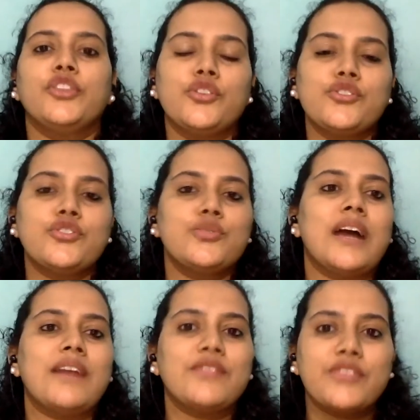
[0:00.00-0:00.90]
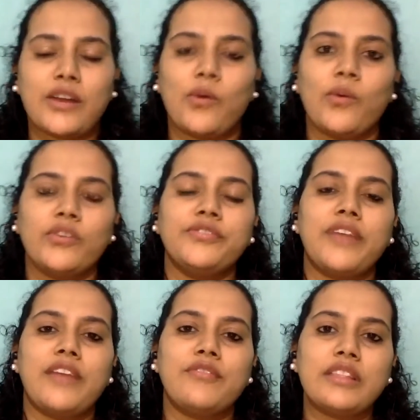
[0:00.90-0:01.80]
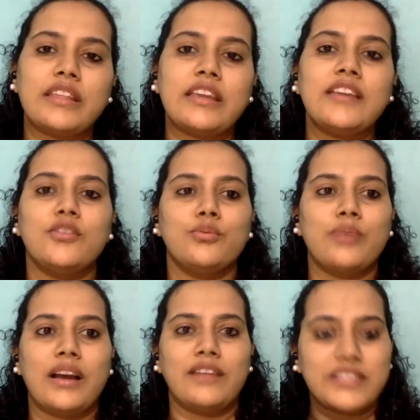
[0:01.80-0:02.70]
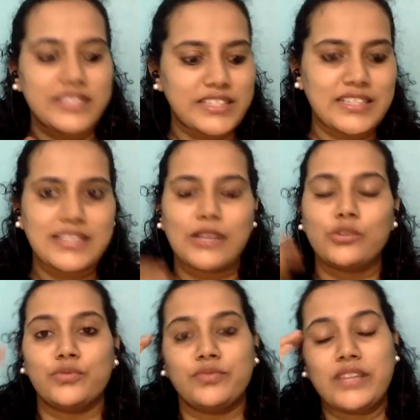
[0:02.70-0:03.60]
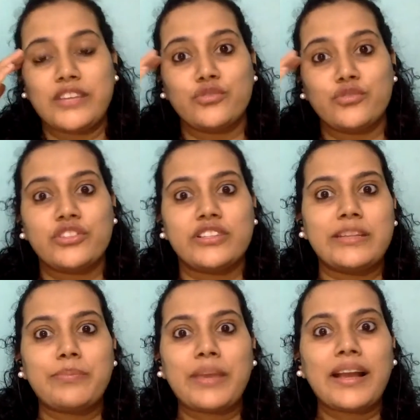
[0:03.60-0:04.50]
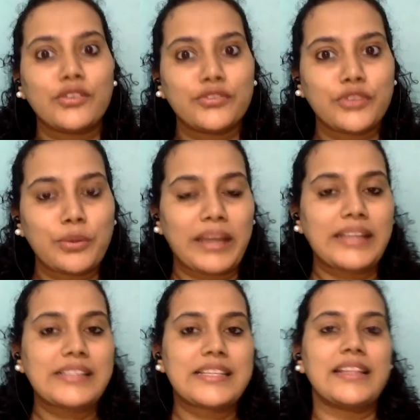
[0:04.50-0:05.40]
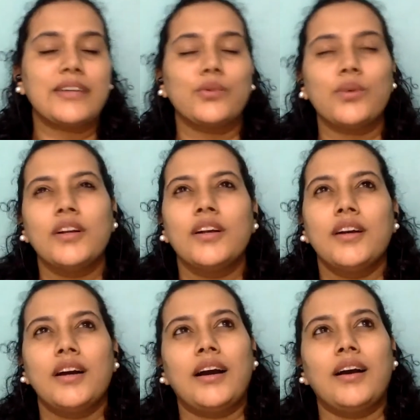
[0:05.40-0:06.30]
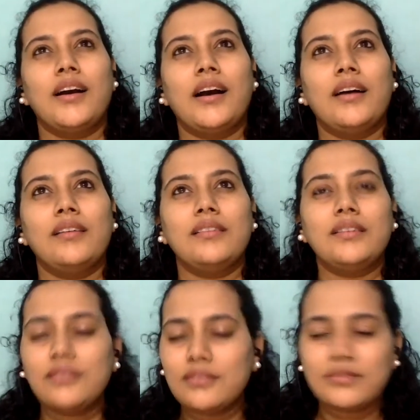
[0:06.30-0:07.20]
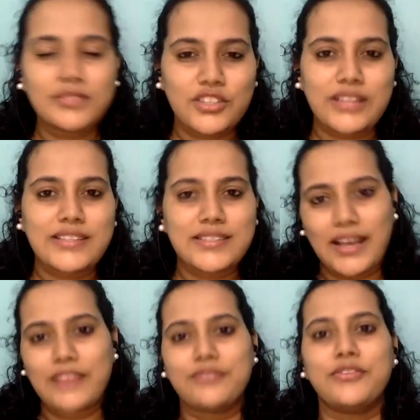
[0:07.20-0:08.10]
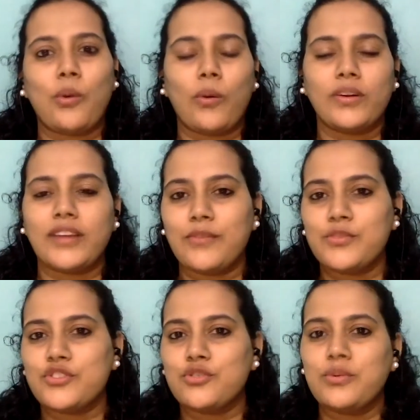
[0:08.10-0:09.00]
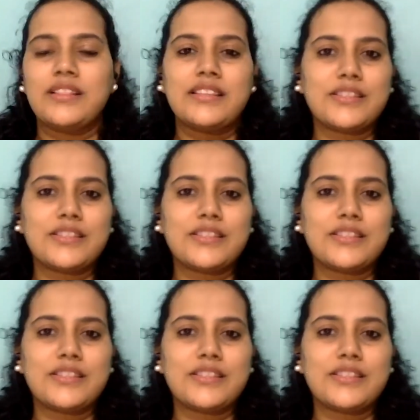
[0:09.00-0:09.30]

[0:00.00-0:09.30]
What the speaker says: So you have a record of everything, you have listed it out. There's no slipping out of your mind saying that, the child says, I forgot, I was doing this